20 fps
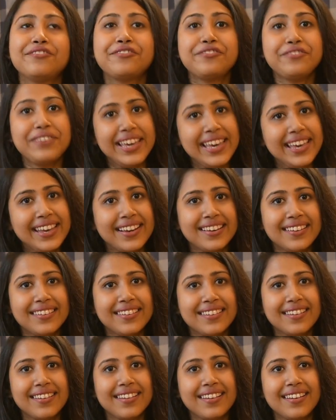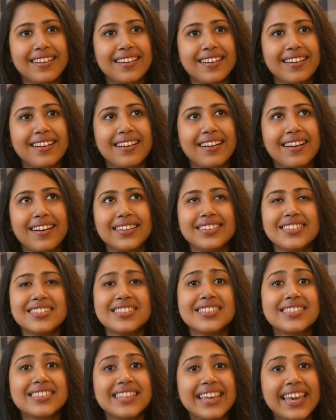feel
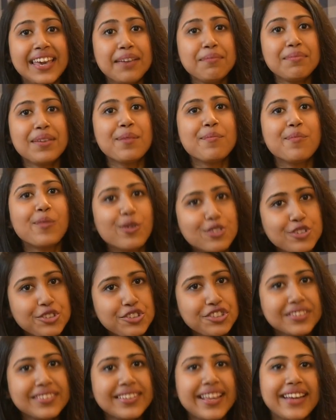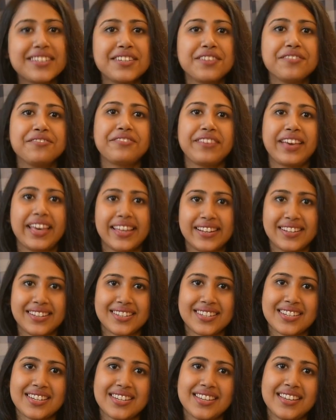the same emotion that he
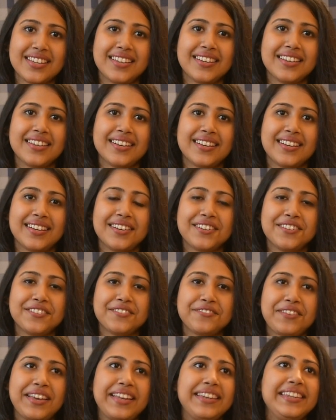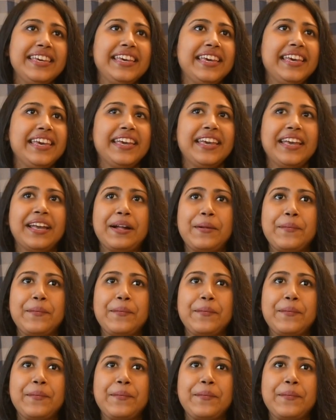felt when he